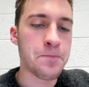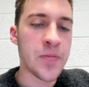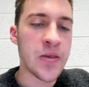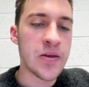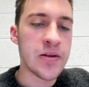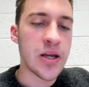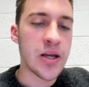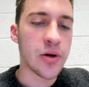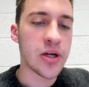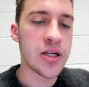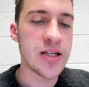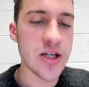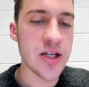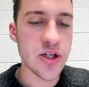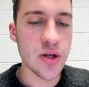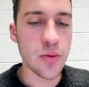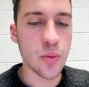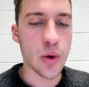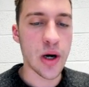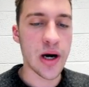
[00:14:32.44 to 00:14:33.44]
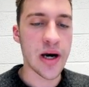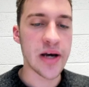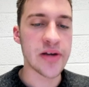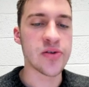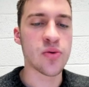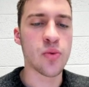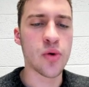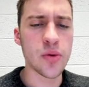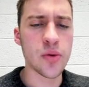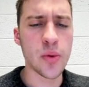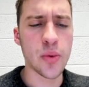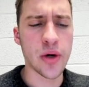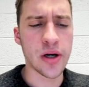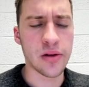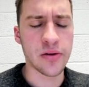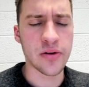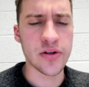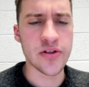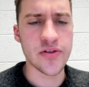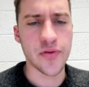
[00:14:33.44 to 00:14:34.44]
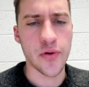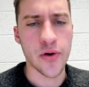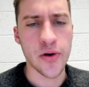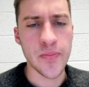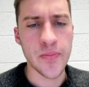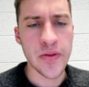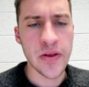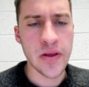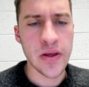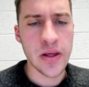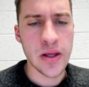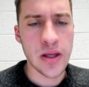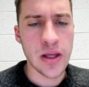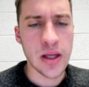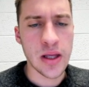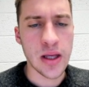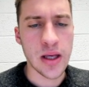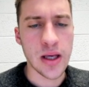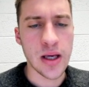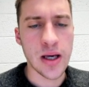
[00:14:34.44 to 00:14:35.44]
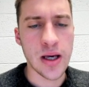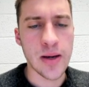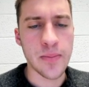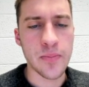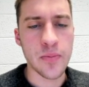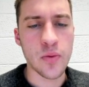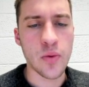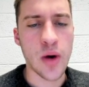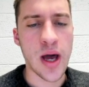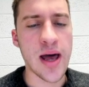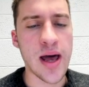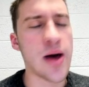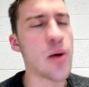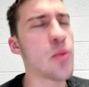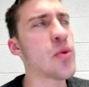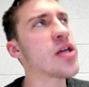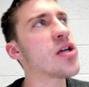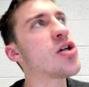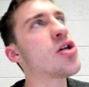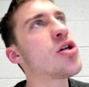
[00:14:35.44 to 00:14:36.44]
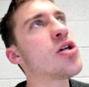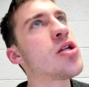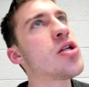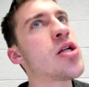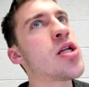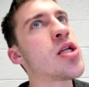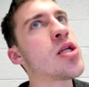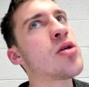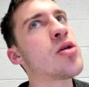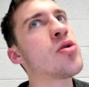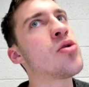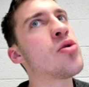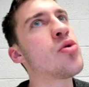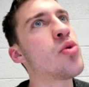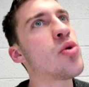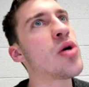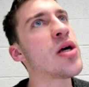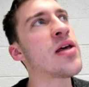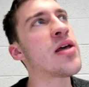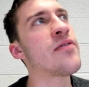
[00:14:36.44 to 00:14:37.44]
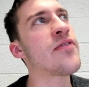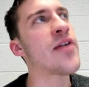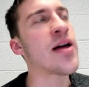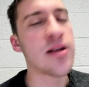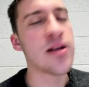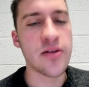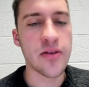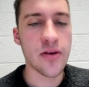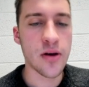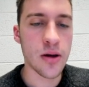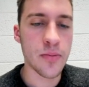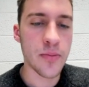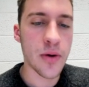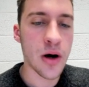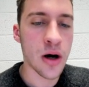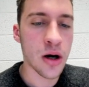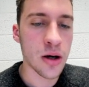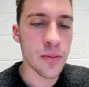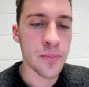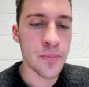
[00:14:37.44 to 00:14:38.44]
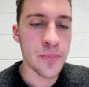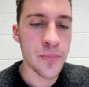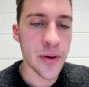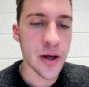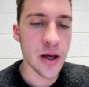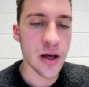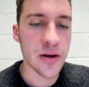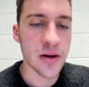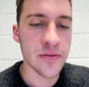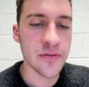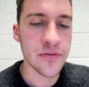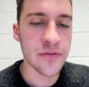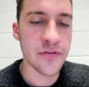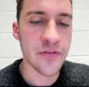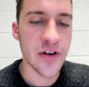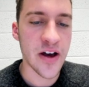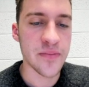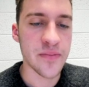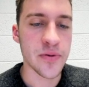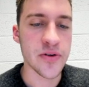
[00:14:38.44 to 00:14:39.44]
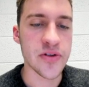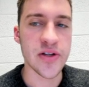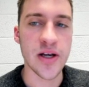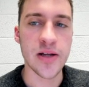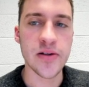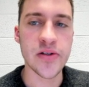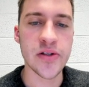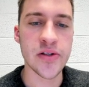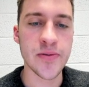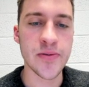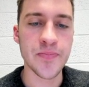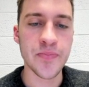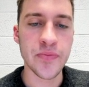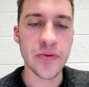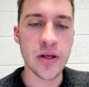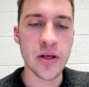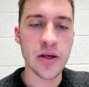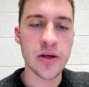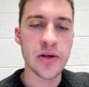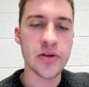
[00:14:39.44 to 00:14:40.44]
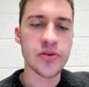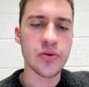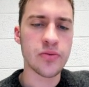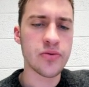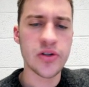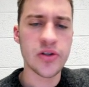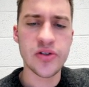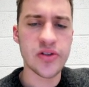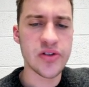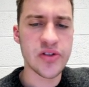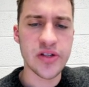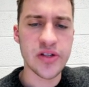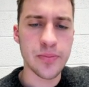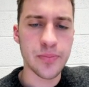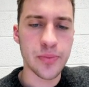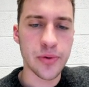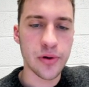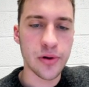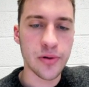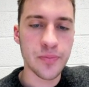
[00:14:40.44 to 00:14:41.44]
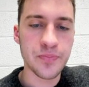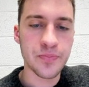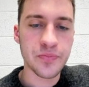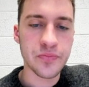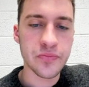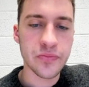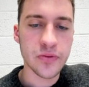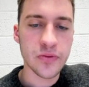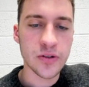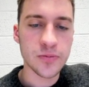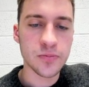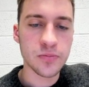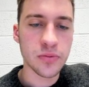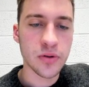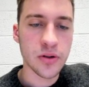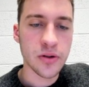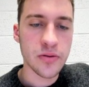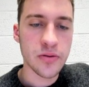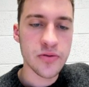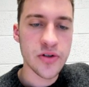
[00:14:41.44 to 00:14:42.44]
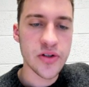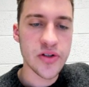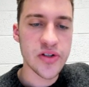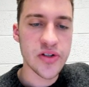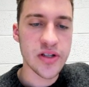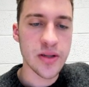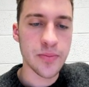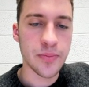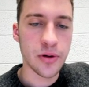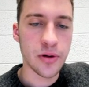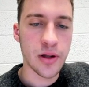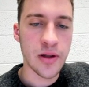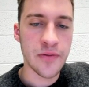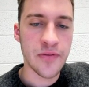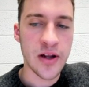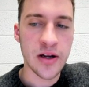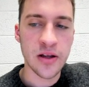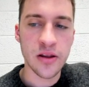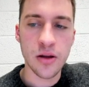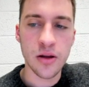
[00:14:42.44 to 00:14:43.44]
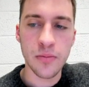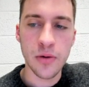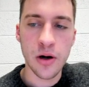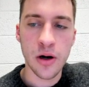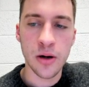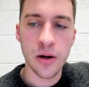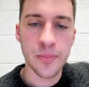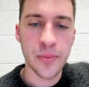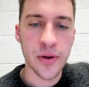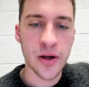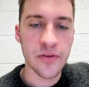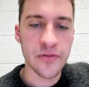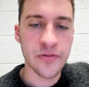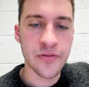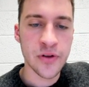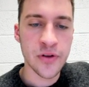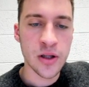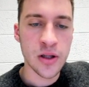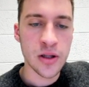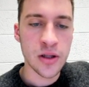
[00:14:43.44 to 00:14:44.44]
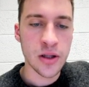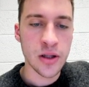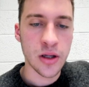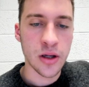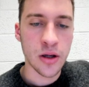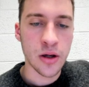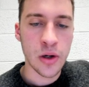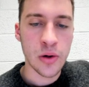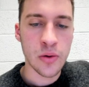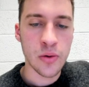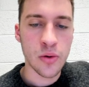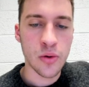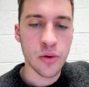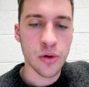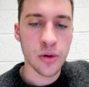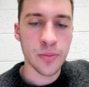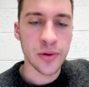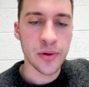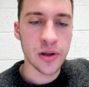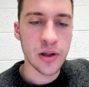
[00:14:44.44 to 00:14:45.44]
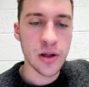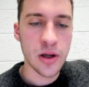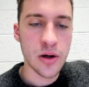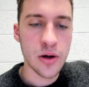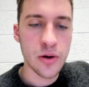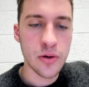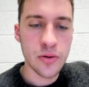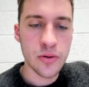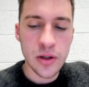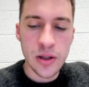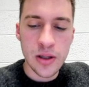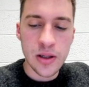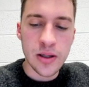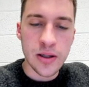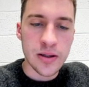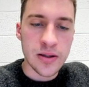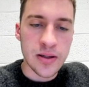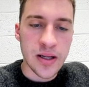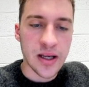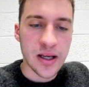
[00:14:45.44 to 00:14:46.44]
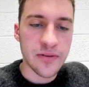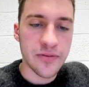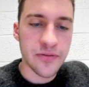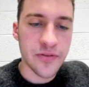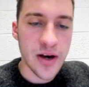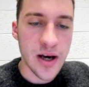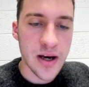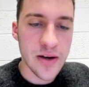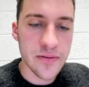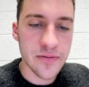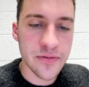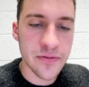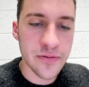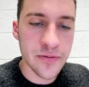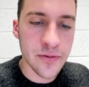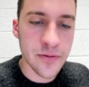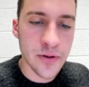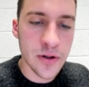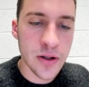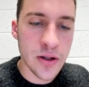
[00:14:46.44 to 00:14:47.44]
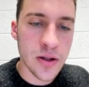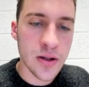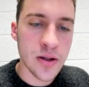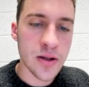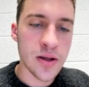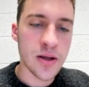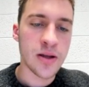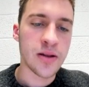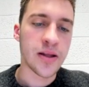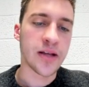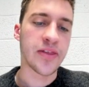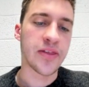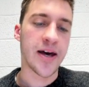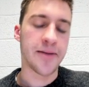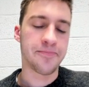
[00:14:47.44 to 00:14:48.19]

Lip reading: Now, condition-wise, what do we want alerts for? We could do if any of them are above 5%. So just as simple if any of them are above, you know, or below negative 5. Like that.